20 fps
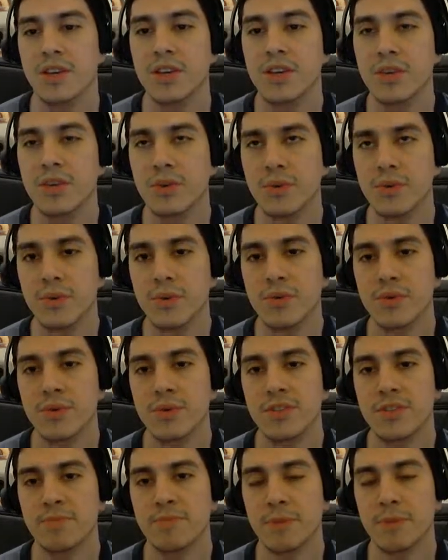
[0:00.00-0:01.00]
Huge
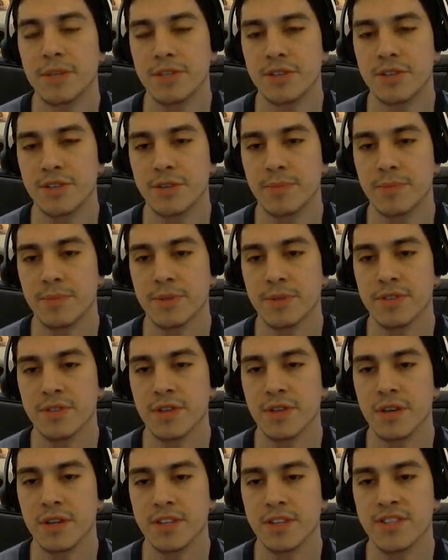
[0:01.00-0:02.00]
spaceship is
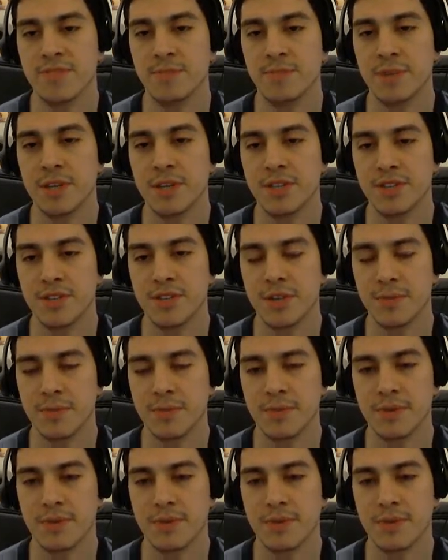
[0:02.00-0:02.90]
not a spaceship.